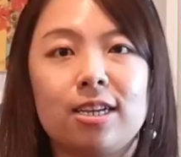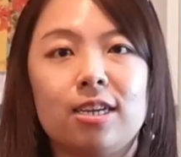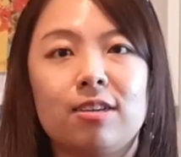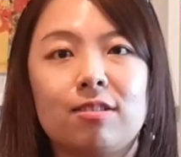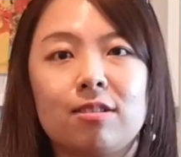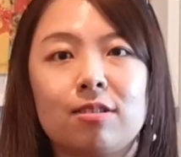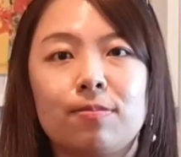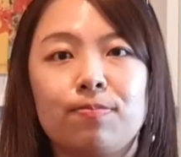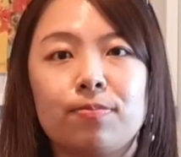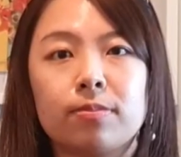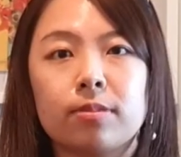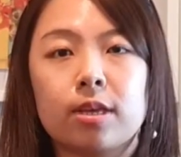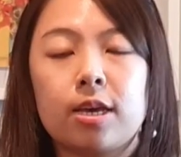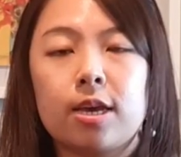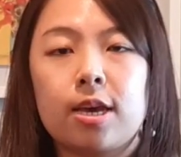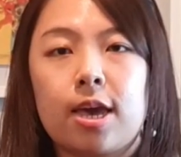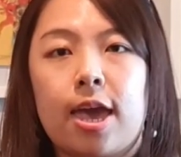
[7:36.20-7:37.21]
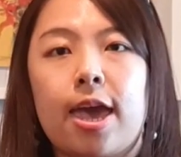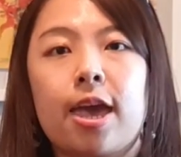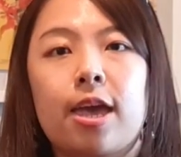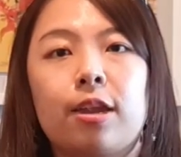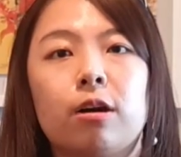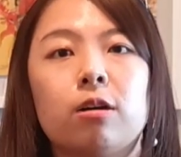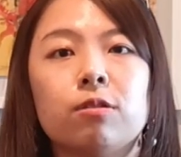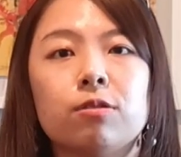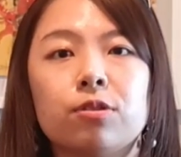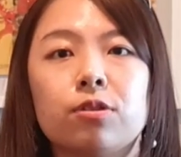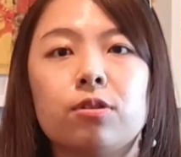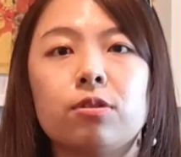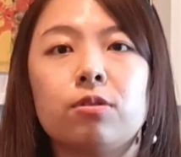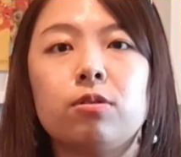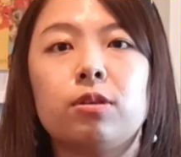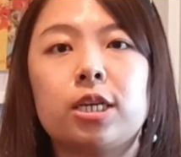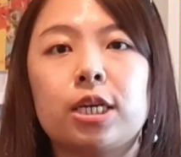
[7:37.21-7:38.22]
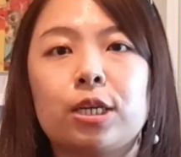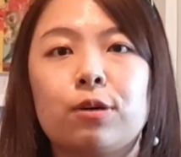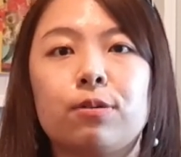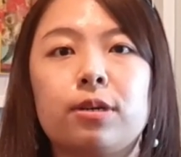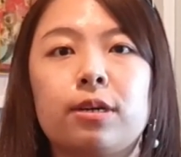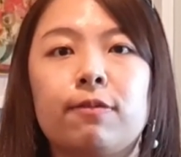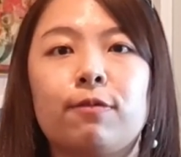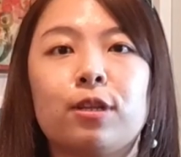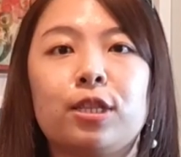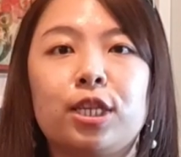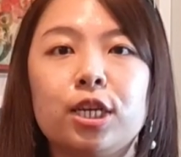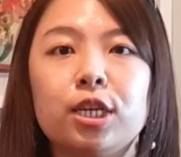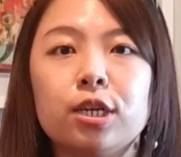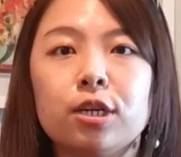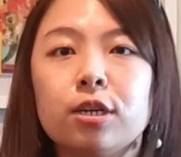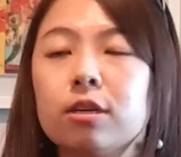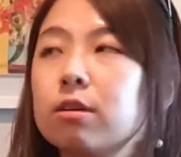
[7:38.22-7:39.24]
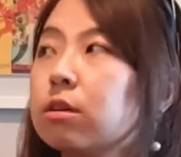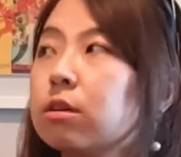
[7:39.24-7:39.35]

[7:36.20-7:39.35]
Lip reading: List. And also do take note that for dinner,